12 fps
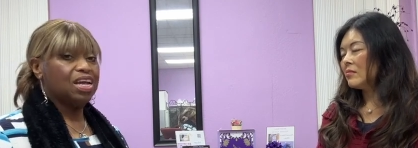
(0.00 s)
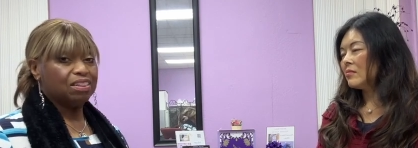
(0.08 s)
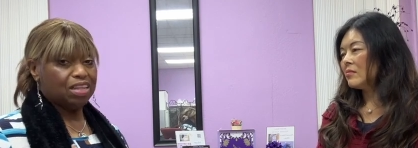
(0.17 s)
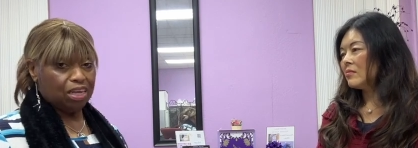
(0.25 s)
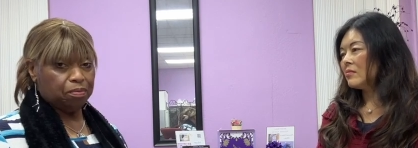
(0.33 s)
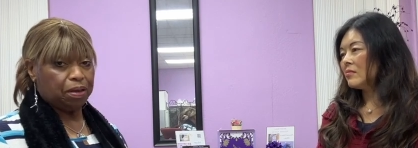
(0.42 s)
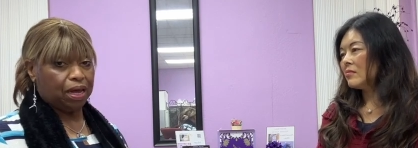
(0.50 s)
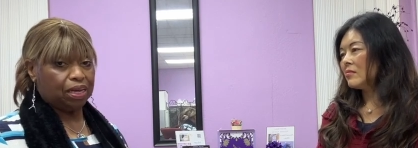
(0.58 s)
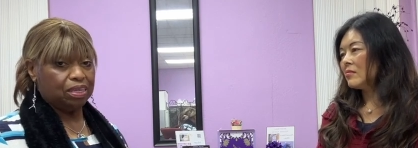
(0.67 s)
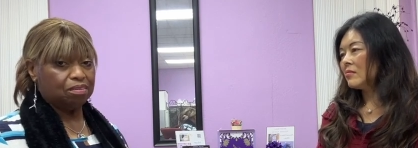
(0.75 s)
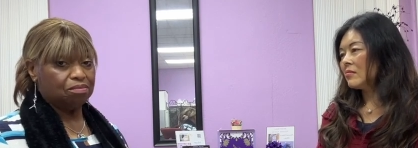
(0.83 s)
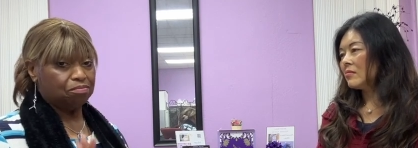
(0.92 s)
Speaker 1: Think about
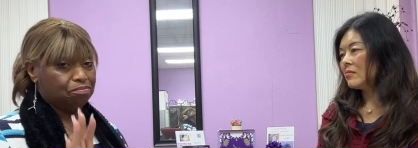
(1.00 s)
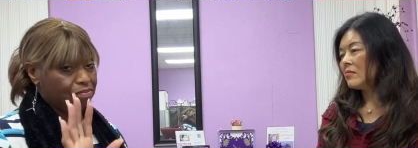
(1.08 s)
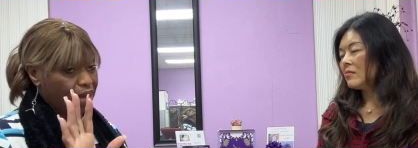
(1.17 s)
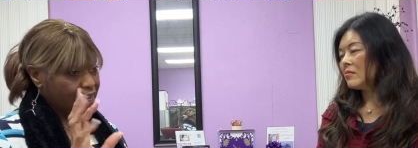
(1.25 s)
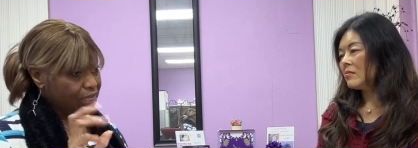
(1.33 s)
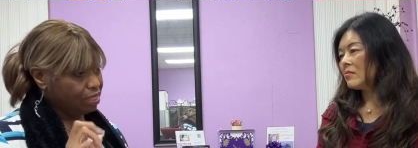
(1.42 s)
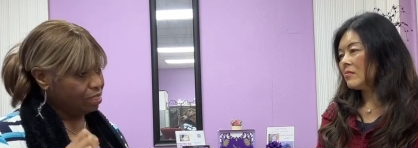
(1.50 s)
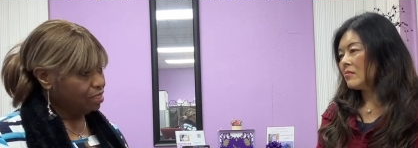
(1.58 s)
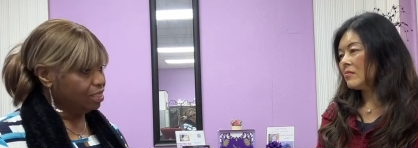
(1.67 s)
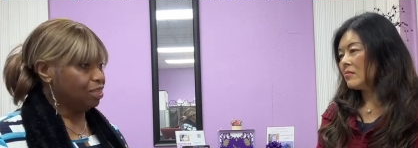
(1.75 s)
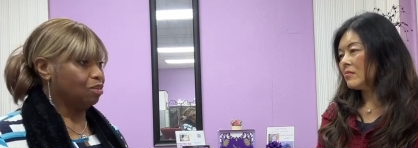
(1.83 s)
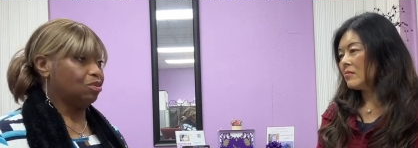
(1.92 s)
it. Mike is,
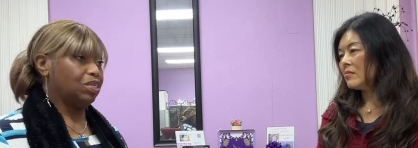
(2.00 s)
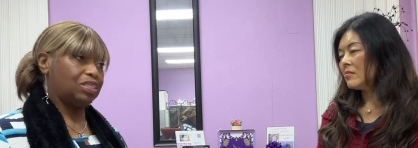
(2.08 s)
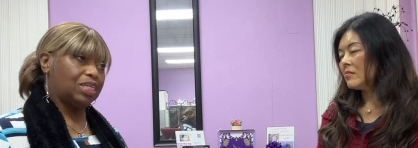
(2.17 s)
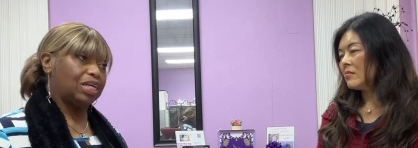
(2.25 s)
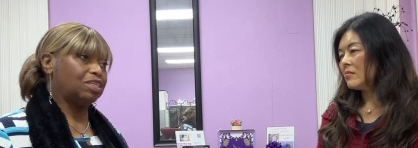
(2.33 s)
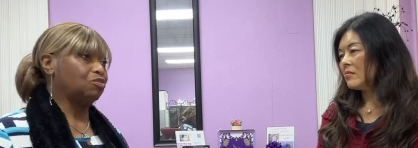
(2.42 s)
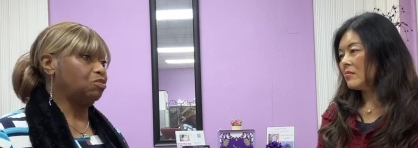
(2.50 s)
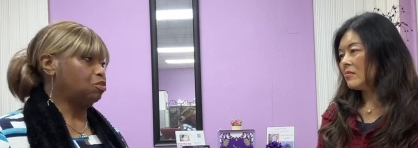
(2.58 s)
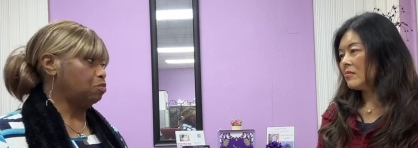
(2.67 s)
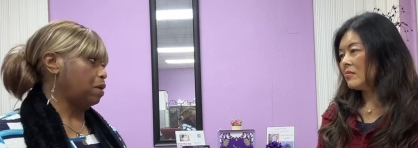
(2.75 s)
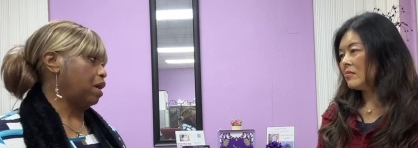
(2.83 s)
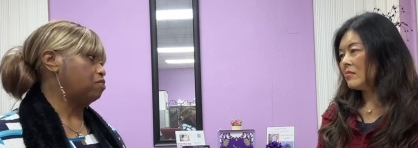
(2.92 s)
you know, he's not doing
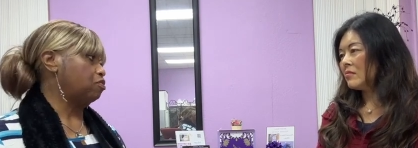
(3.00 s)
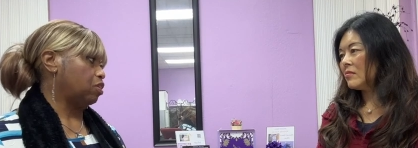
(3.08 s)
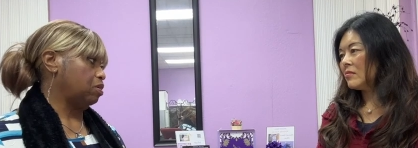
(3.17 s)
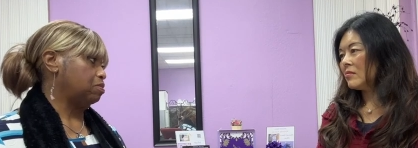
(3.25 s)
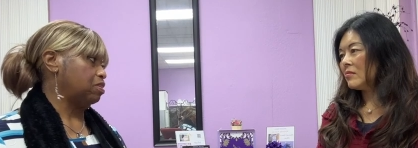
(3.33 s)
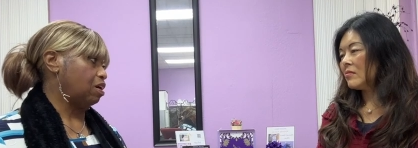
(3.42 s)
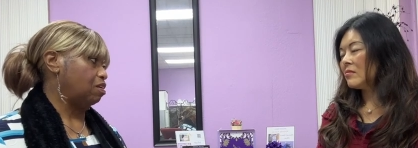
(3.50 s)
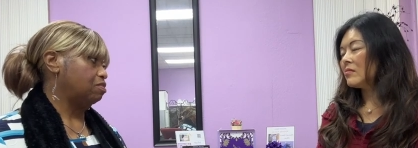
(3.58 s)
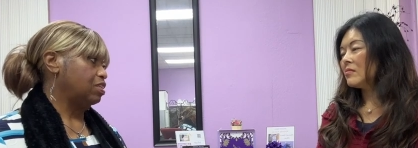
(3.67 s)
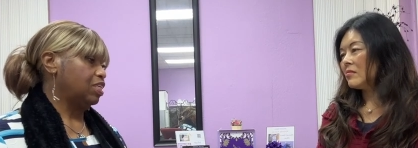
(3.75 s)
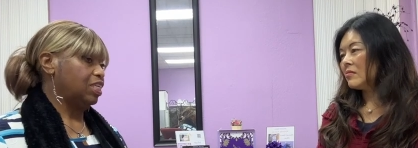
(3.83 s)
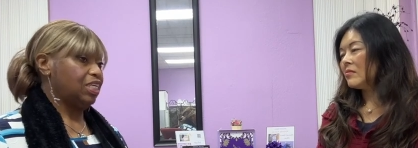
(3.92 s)
too bad for himself.
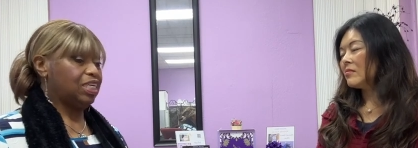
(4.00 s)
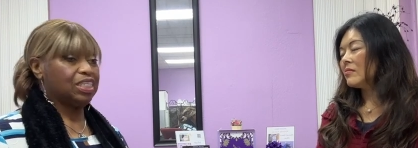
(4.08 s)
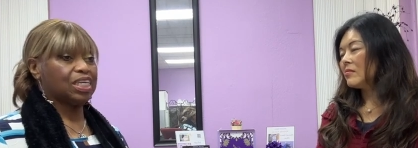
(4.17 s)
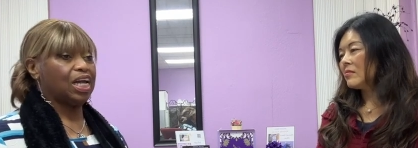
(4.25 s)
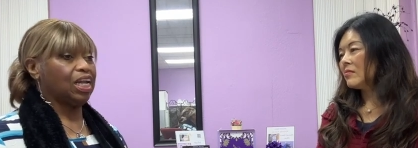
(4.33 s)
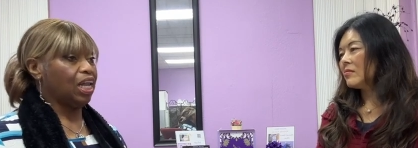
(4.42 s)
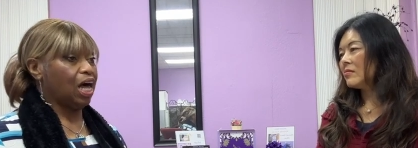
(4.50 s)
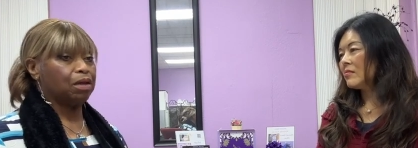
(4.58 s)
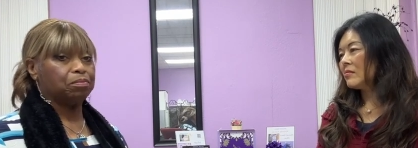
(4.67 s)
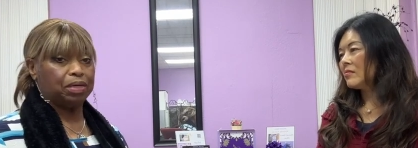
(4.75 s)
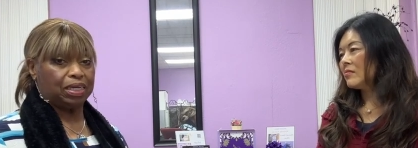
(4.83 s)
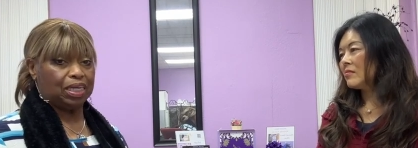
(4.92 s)
He's got a lot
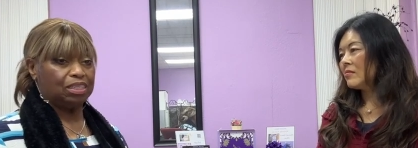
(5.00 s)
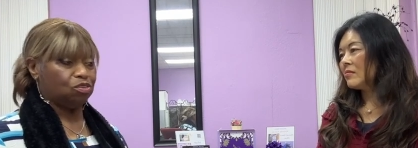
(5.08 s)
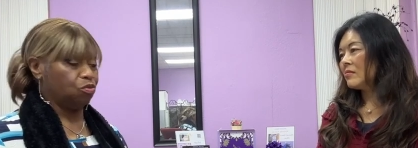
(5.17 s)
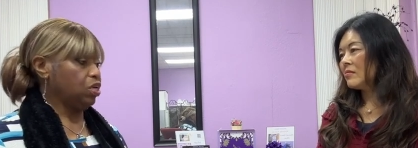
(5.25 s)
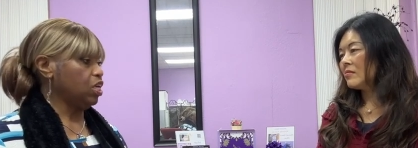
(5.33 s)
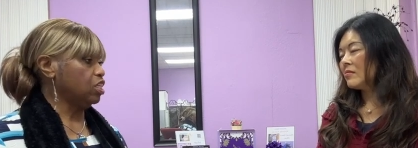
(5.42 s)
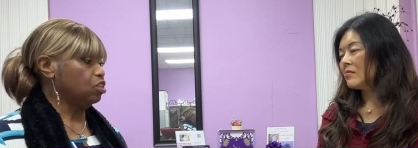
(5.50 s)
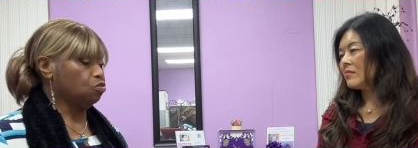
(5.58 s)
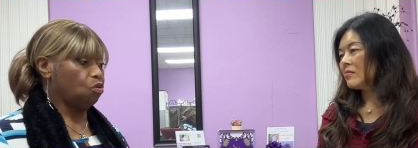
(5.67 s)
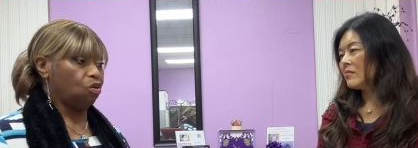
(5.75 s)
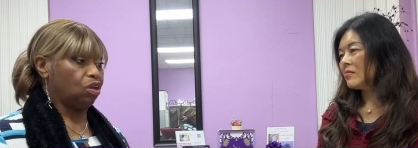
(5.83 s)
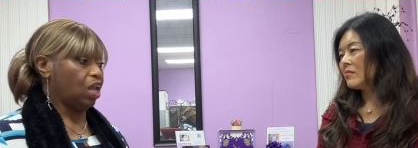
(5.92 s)
of money, so he could
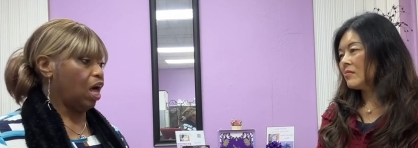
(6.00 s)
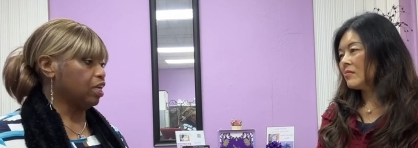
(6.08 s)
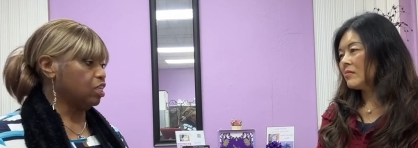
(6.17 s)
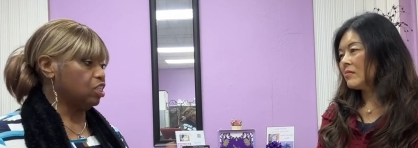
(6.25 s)
throw a lot of